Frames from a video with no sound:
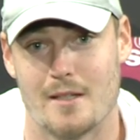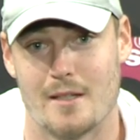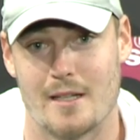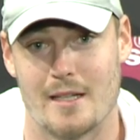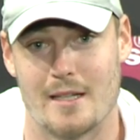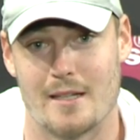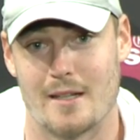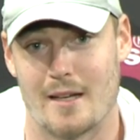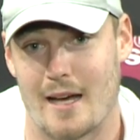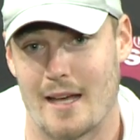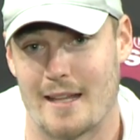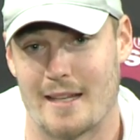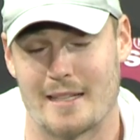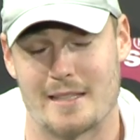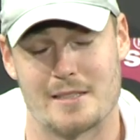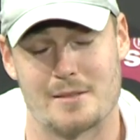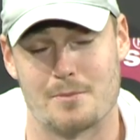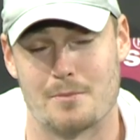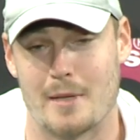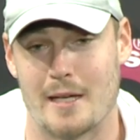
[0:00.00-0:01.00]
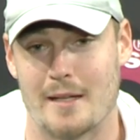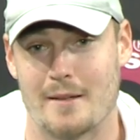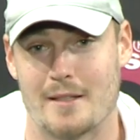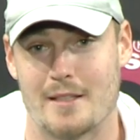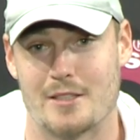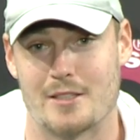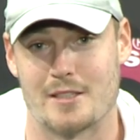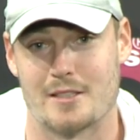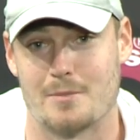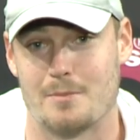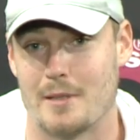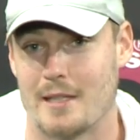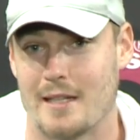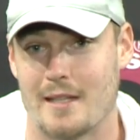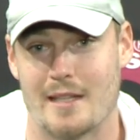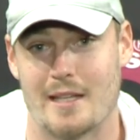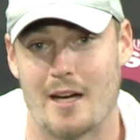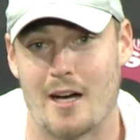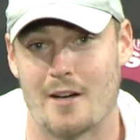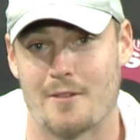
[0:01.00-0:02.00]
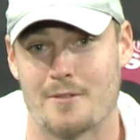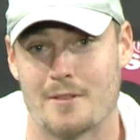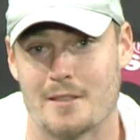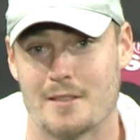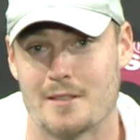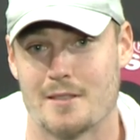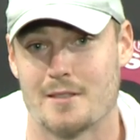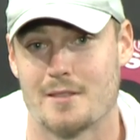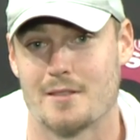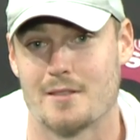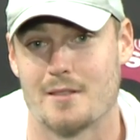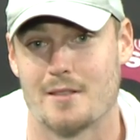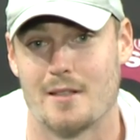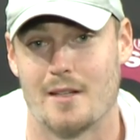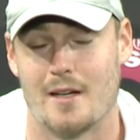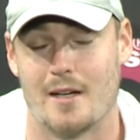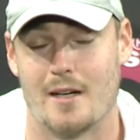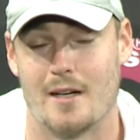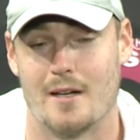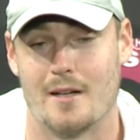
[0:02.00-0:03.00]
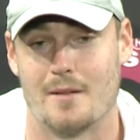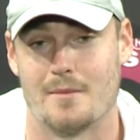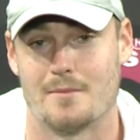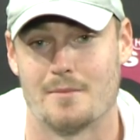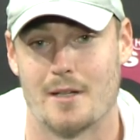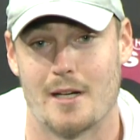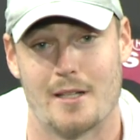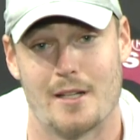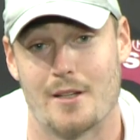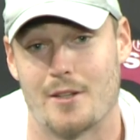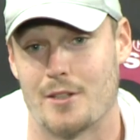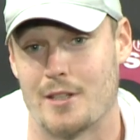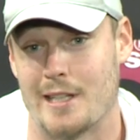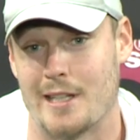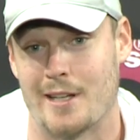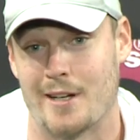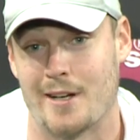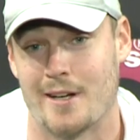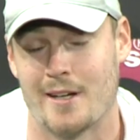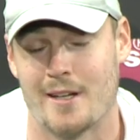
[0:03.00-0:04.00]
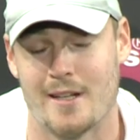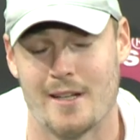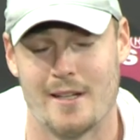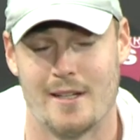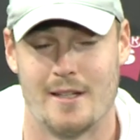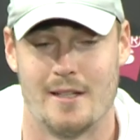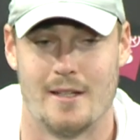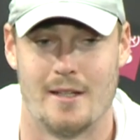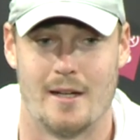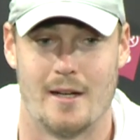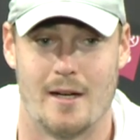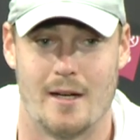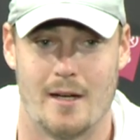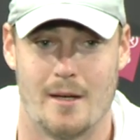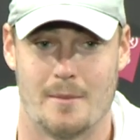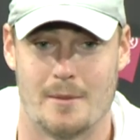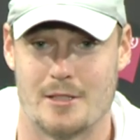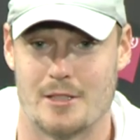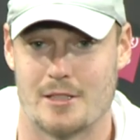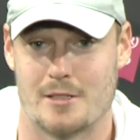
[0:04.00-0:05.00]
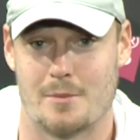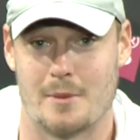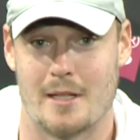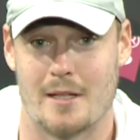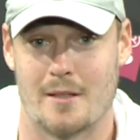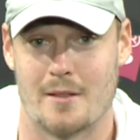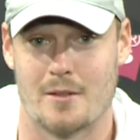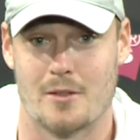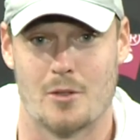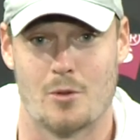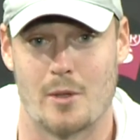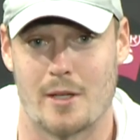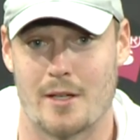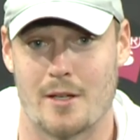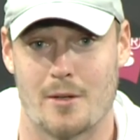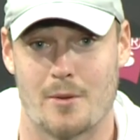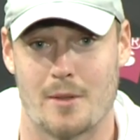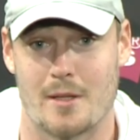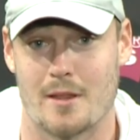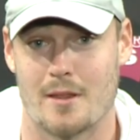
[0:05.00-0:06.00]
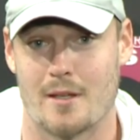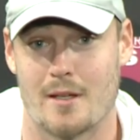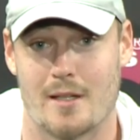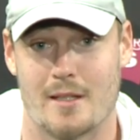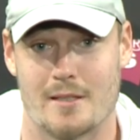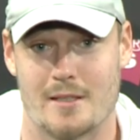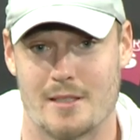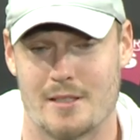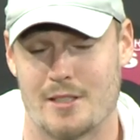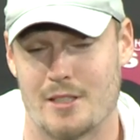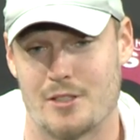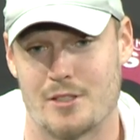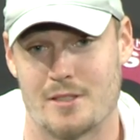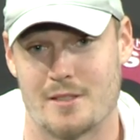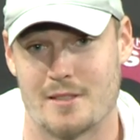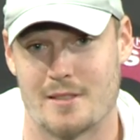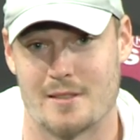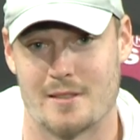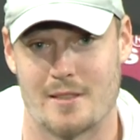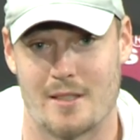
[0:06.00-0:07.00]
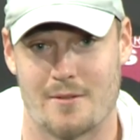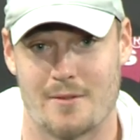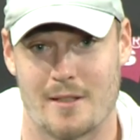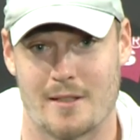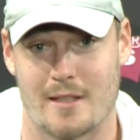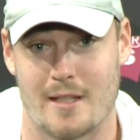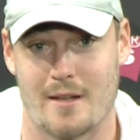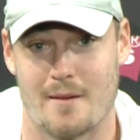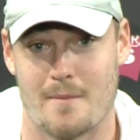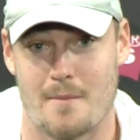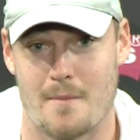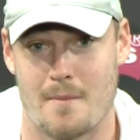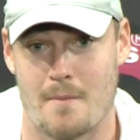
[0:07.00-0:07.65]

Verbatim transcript: he, I think it's mainly just being in the offense uh, another year um, and just being quicker with uh, decisions and stuff like that.